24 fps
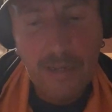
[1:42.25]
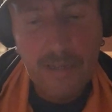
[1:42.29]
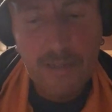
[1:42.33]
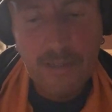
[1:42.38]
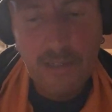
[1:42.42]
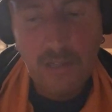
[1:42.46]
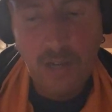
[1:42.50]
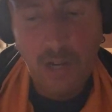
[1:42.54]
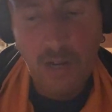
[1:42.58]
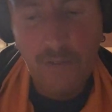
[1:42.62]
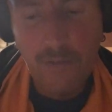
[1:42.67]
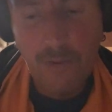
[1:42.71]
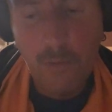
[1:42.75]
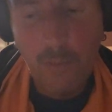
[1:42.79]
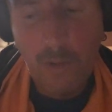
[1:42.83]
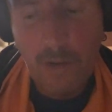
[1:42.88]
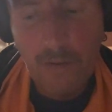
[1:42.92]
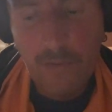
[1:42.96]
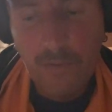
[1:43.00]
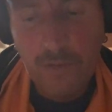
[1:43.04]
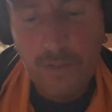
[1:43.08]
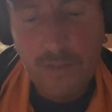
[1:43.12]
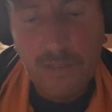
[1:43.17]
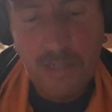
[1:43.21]
his coffee,
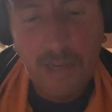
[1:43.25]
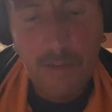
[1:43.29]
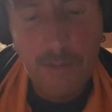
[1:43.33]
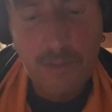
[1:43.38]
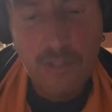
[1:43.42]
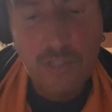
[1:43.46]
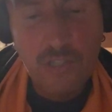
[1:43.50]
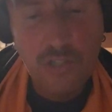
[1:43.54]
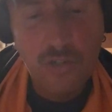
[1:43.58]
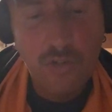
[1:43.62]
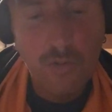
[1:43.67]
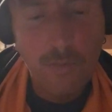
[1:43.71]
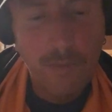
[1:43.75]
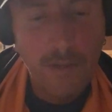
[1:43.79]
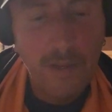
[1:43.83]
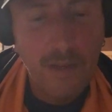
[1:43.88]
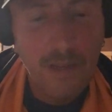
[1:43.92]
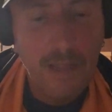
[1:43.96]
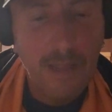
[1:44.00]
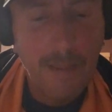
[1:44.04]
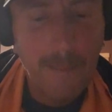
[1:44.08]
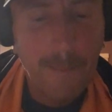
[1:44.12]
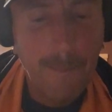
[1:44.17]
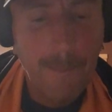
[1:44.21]
waited for the sandwich. 2 men
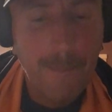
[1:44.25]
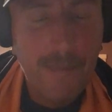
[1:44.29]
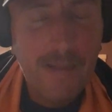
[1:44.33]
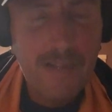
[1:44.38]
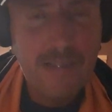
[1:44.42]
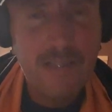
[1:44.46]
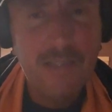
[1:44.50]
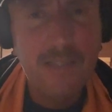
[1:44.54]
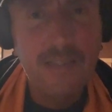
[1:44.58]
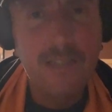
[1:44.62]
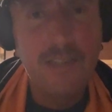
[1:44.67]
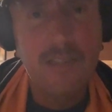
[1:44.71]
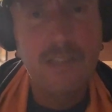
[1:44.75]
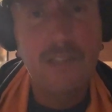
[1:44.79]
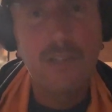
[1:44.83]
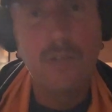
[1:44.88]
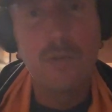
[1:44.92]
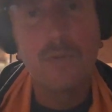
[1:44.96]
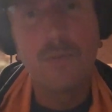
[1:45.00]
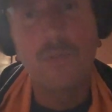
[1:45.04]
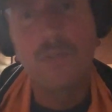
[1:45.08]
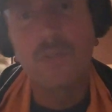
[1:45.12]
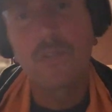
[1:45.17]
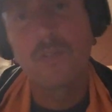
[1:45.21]
in business
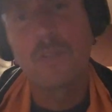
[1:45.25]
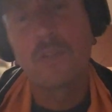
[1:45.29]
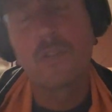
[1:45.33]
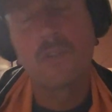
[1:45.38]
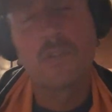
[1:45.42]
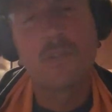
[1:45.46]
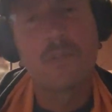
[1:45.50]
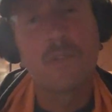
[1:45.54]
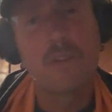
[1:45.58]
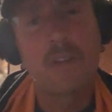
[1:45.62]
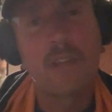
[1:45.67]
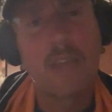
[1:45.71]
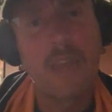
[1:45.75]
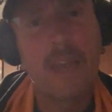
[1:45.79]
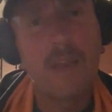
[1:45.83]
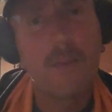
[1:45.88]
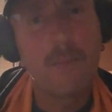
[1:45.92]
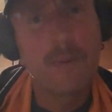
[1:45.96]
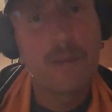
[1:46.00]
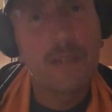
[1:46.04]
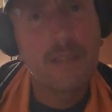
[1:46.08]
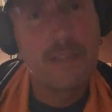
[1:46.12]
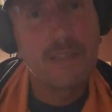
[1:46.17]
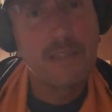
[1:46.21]
suits. Again,
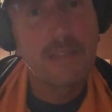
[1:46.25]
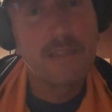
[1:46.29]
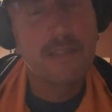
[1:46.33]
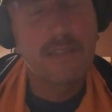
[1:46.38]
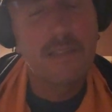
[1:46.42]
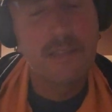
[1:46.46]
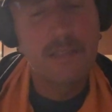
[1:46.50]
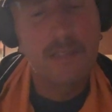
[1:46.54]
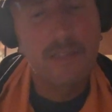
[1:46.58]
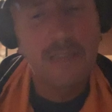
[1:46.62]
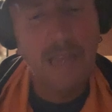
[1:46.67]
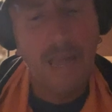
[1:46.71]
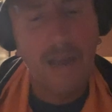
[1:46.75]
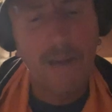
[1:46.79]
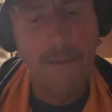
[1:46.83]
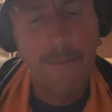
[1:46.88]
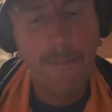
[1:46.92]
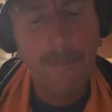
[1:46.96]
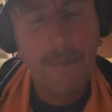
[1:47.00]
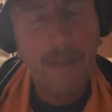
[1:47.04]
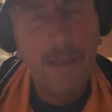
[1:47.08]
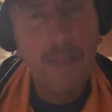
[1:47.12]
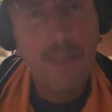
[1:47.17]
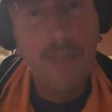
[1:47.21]
we get these. Now,
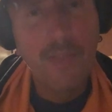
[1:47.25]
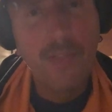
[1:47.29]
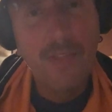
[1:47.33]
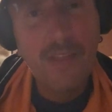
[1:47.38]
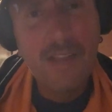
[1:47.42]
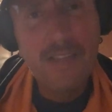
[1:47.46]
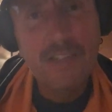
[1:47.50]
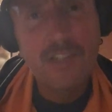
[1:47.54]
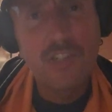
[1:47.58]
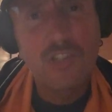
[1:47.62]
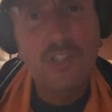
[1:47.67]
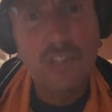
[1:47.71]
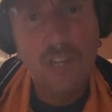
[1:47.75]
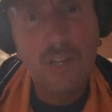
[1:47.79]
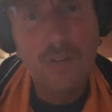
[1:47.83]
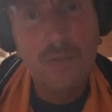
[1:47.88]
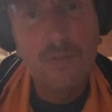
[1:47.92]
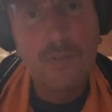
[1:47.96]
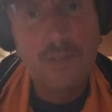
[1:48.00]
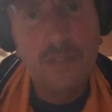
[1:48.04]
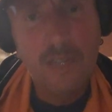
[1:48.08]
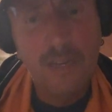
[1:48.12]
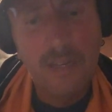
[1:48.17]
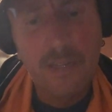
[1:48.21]
this
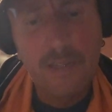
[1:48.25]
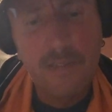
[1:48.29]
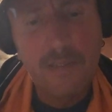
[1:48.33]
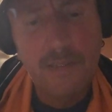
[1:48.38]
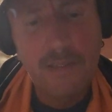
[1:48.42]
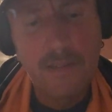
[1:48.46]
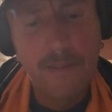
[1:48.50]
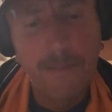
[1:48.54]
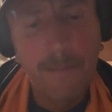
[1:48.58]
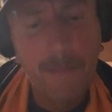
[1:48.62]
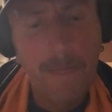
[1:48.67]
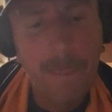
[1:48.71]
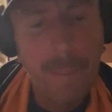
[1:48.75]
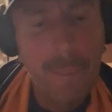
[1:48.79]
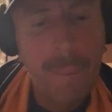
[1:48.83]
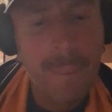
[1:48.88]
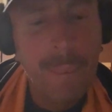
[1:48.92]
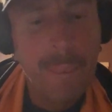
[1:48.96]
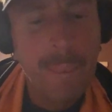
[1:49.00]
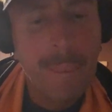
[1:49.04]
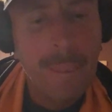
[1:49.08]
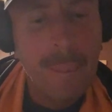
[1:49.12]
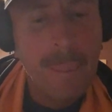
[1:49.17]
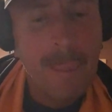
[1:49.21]
shows us,
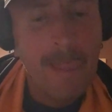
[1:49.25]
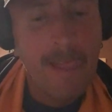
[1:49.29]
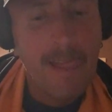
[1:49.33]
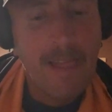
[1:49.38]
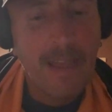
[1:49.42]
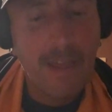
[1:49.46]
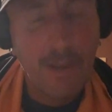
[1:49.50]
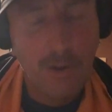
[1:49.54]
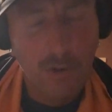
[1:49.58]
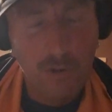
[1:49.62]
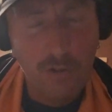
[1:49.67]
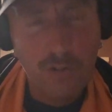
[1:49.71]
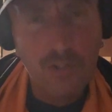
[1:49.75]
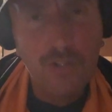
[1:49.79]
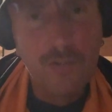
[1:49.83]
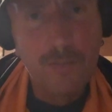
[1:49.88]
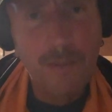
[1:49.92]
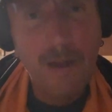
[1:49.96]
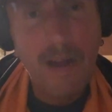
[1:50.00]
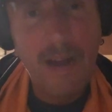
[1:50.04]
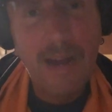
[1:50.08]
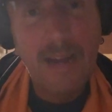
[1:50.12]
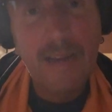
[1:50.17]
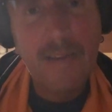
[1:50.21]
in Earl's
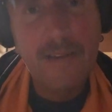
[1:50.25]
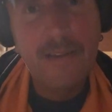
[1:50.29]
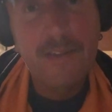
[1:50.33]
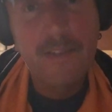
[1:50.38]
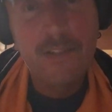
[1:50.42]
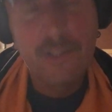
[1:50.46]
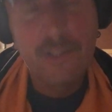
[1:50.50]
mind,